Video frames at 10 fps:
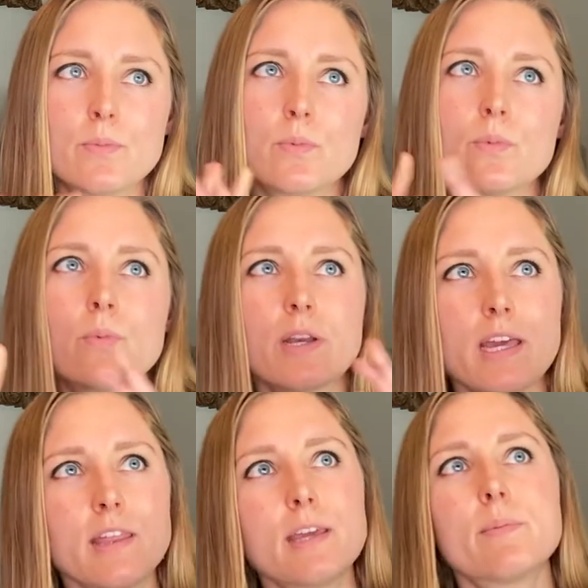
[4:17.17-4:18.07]
when
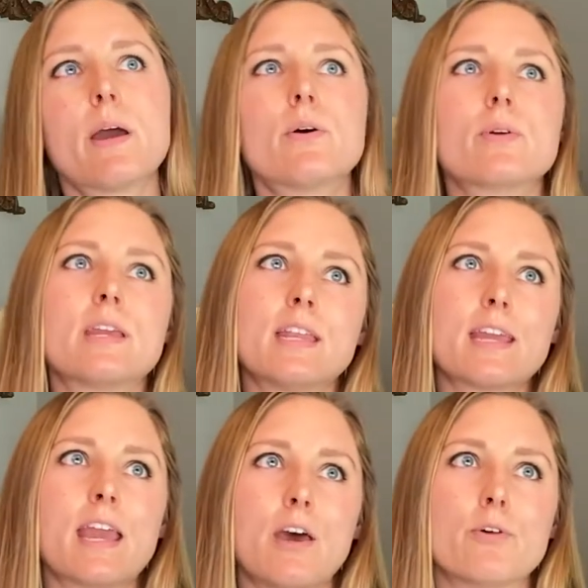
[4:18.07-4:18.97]
I think about
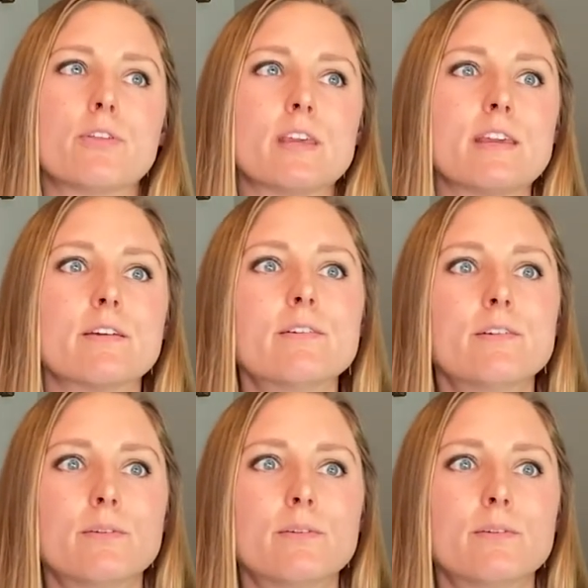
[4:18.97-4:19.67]
getting healthy,